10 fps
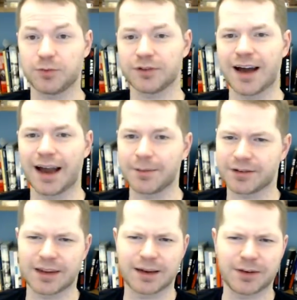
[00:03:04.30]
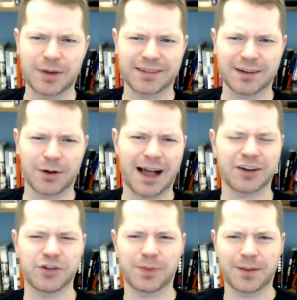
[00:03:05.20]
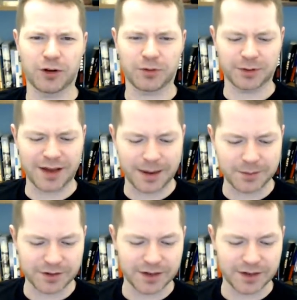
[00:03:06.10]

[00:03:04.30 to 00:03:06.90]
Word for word: times. And you may say, well, how could you play multiple times?